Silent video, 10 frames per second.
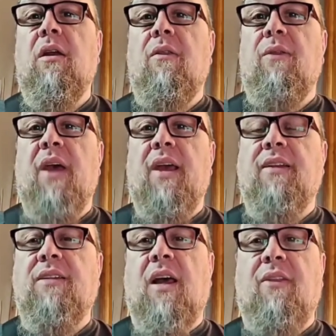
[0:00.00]
that
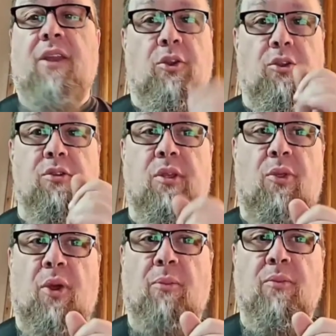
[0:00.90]
they don't use the
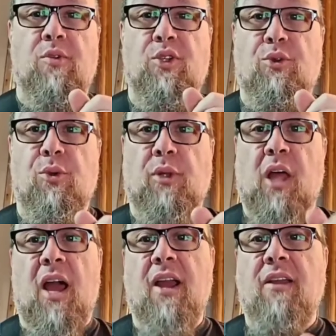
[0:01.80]
thumb screw lock.